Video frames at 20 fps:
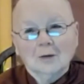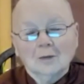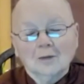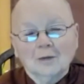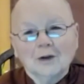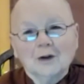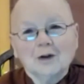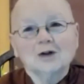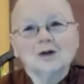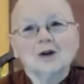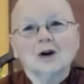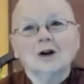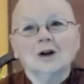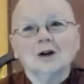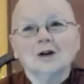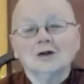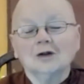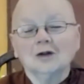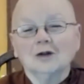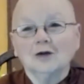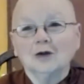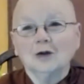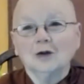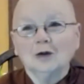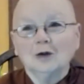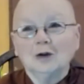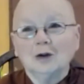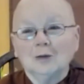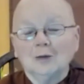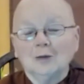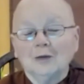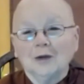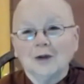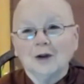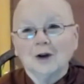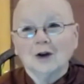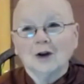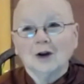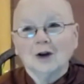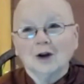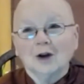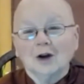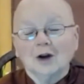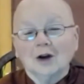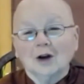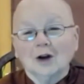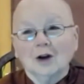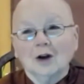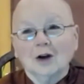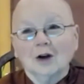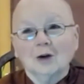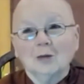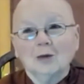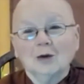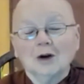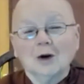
desire for food, having